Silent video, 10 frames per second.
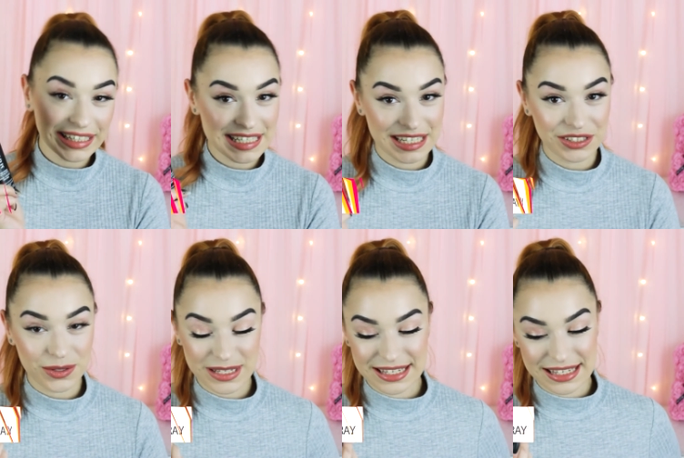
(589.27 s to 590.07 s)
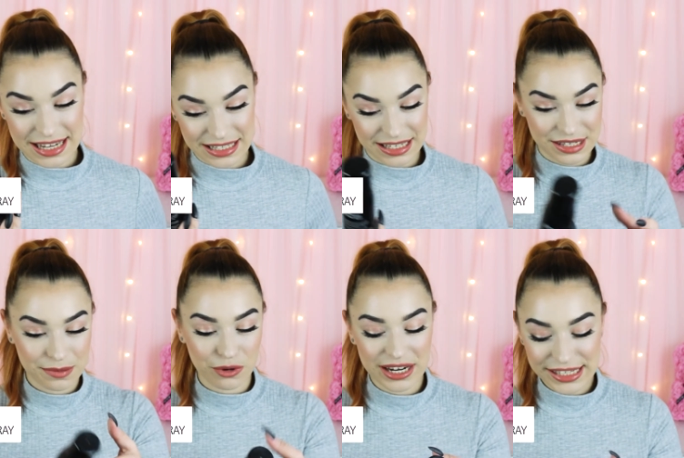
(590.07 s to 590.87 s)
Continuous Setting
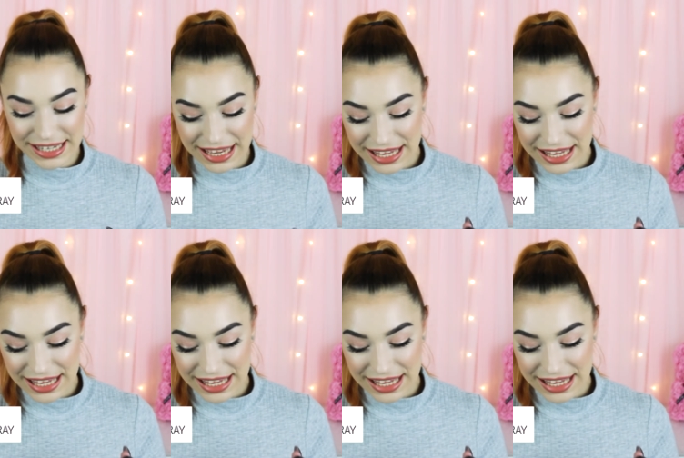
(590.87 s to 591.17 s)
Spray,